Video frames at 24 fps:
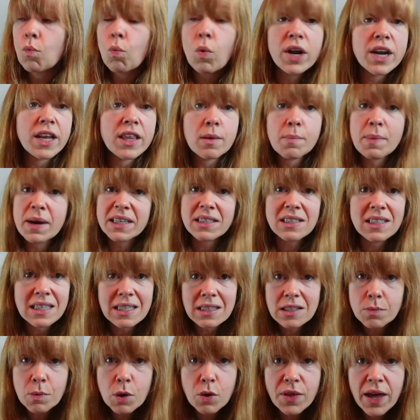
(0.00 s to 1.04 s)
one of the best
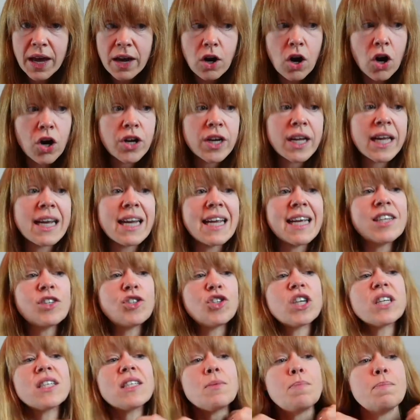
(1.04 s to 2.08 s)
things about that cardigan. It
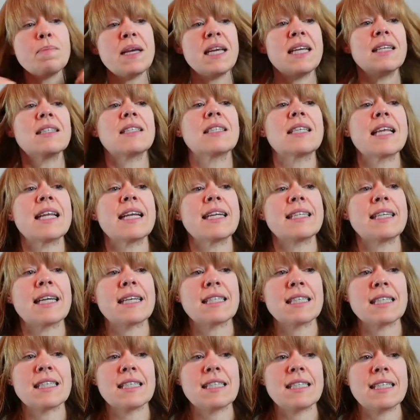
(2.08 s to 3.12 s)
just means that it
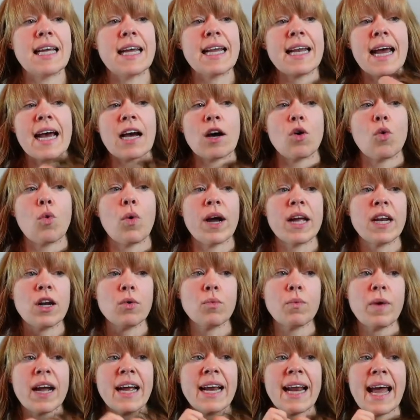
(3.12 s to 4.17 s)
doesn't sit at quite
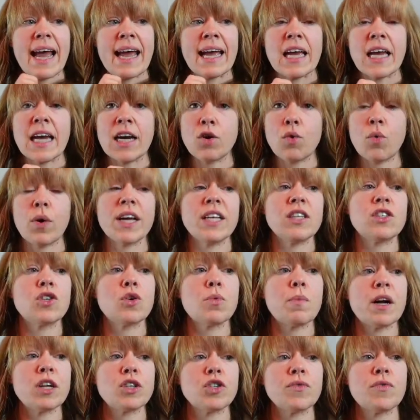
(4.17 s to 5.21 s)
a right angle, at quite
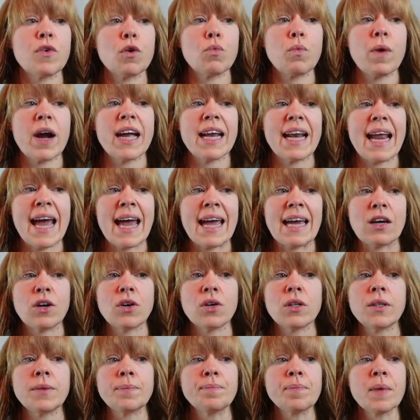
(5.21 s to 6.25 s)
so much of a right
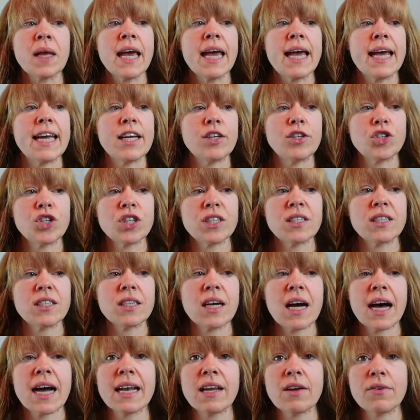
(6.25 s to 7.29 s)
angle. It just
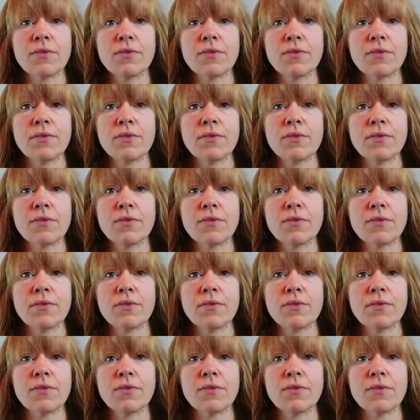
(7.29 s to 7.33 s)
